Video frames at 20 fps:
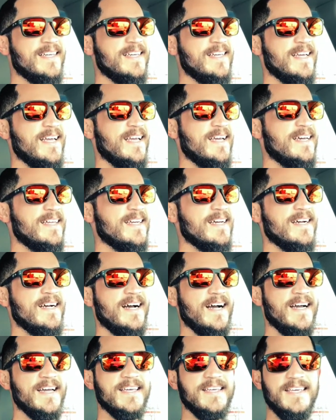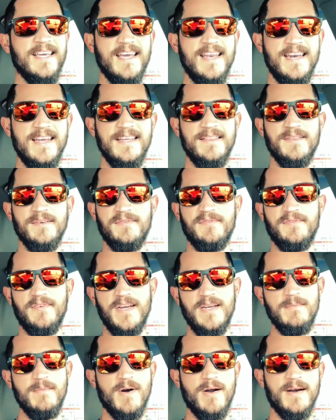And I get it, the
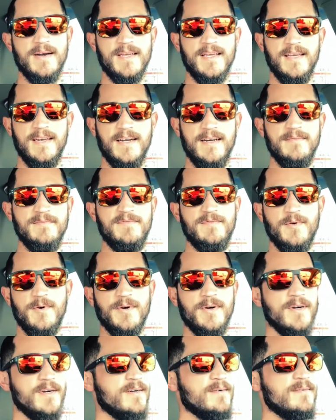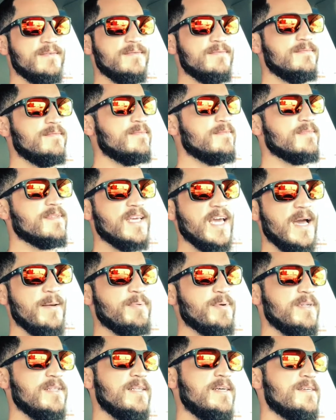free market, I'm for
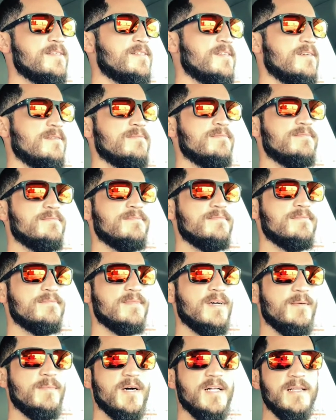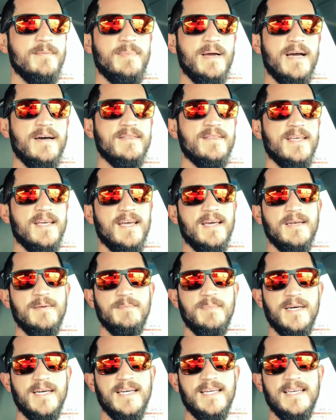capitalism, I'm all about
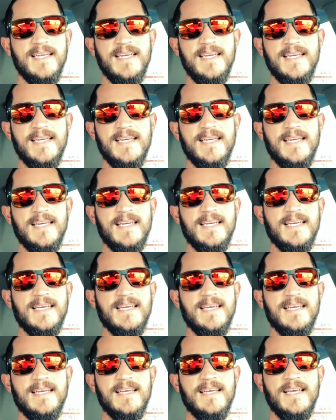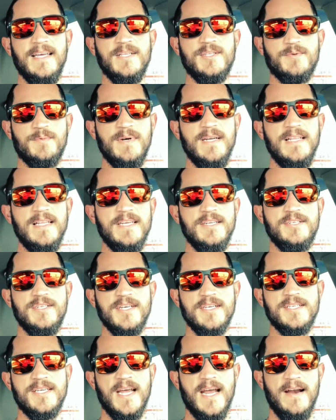that, but it's really
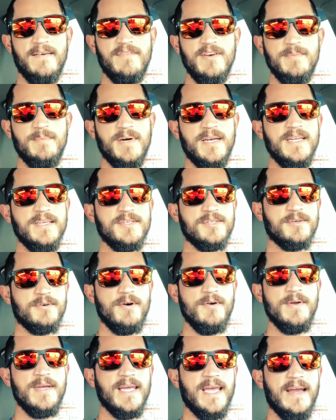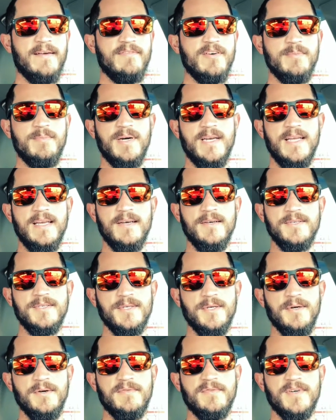just everybody screwing everybody else
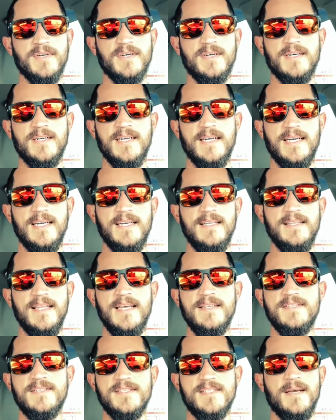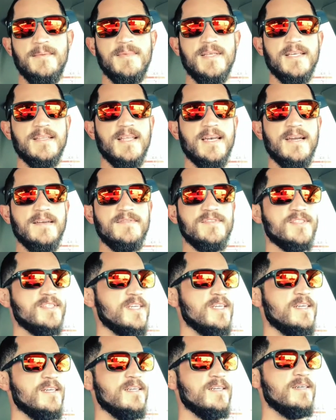over. And that's something that I've
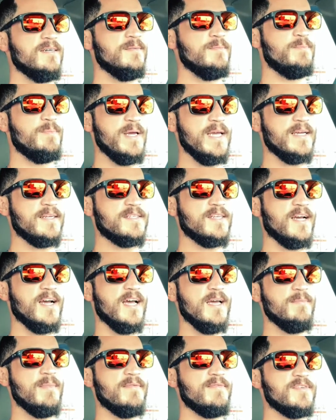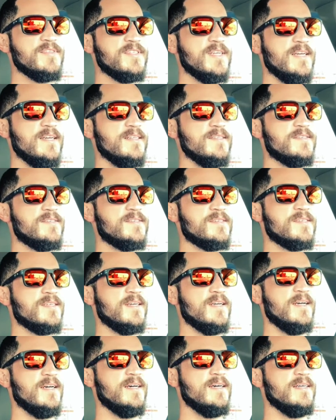seen big time ever since
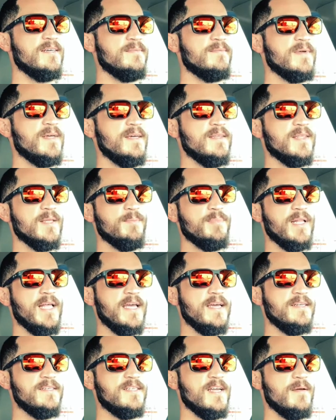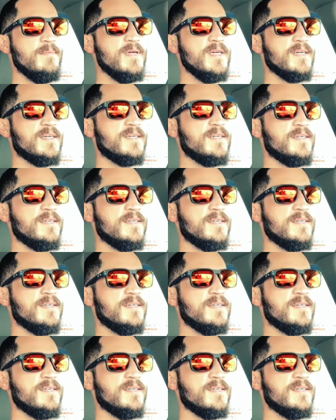the plandemic